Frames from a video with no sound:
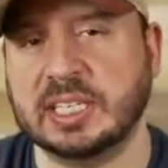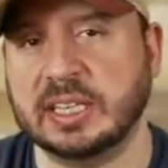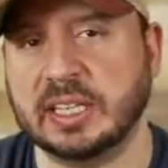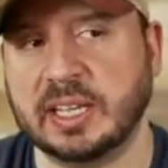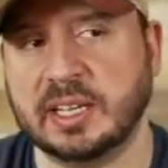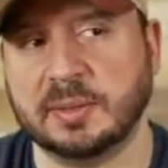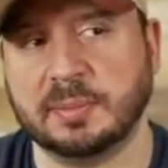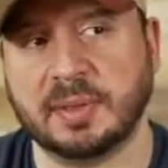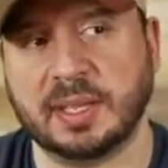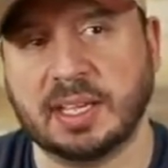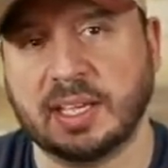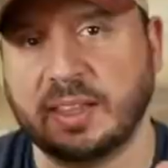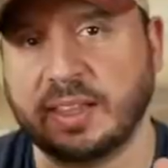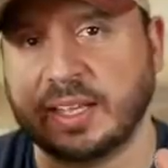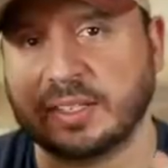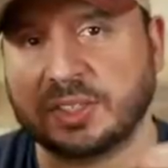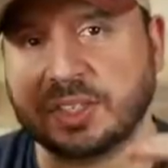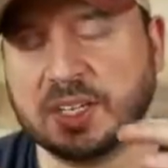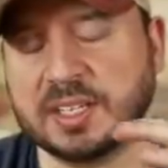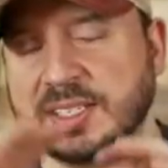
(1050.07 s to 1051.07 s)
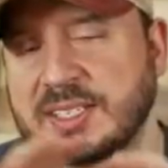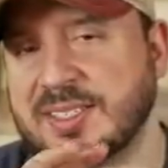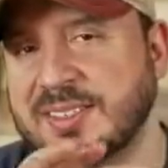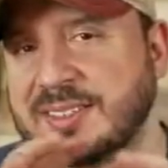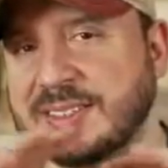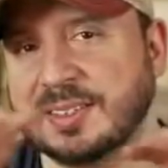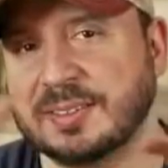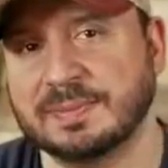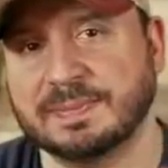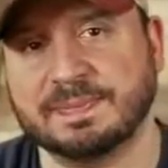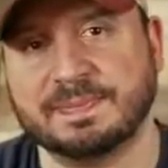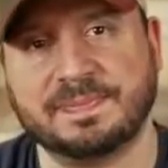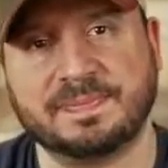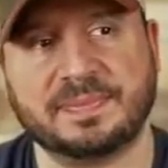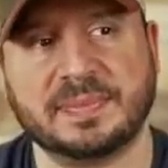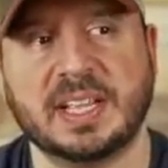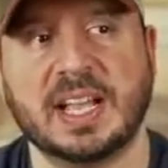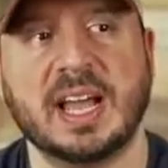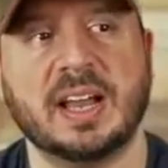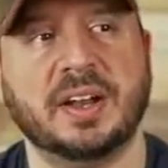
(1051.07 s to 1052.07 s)
Lee to me that just
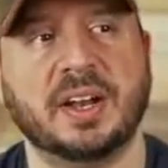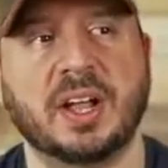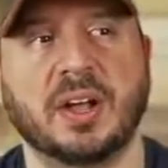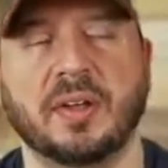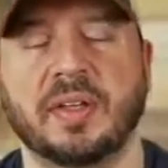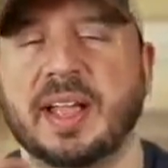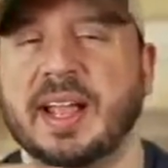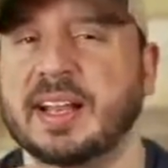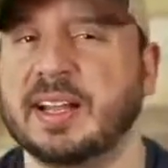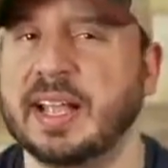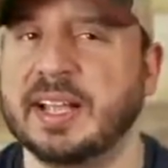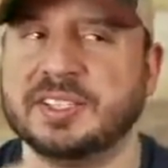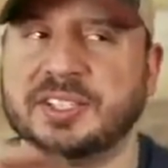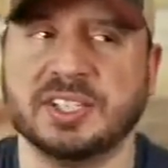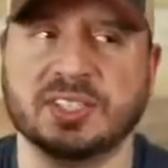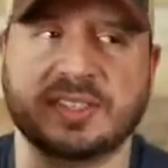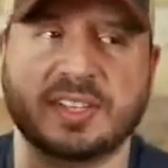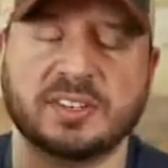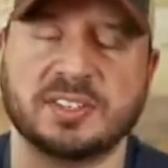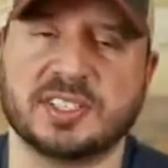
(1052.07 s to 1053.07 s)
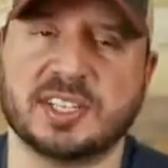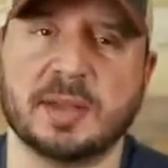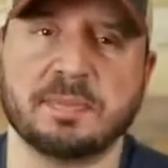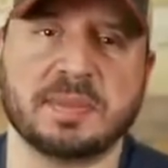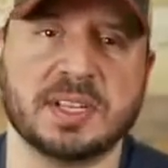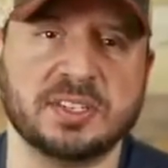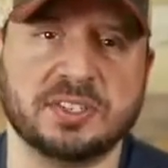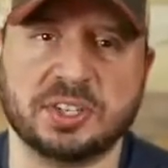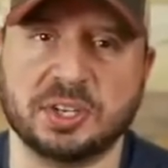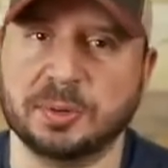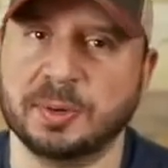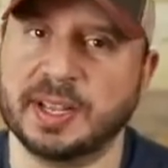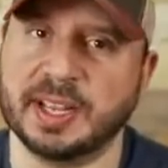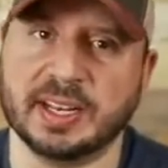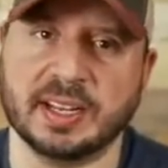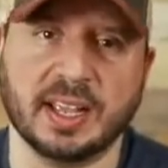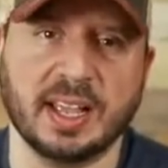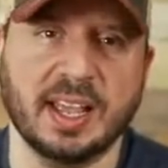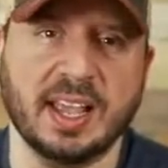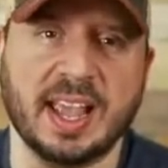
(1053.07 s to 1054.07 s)
I don't know. It it just there's something to it.